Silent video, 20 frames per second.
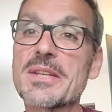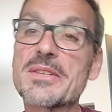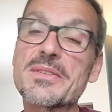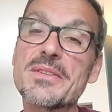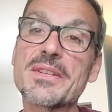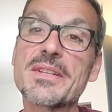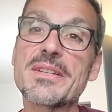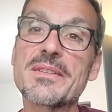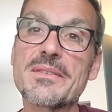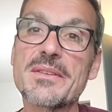Make
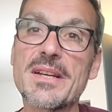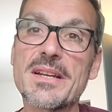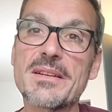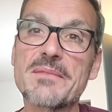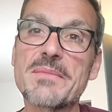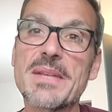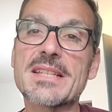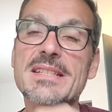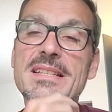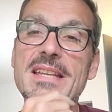sure you
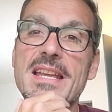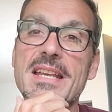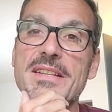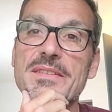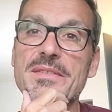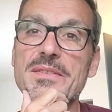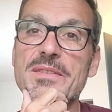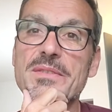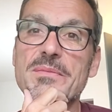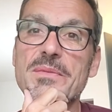make
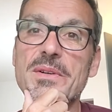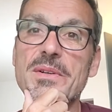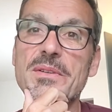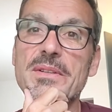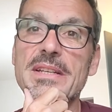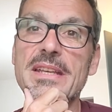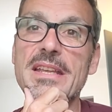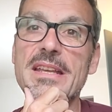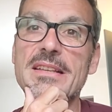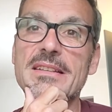snacks for
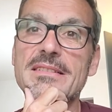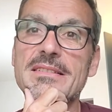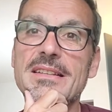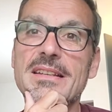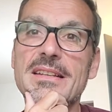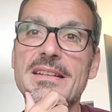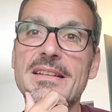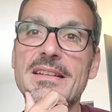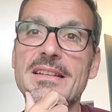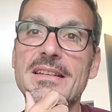tomorrow
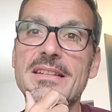again.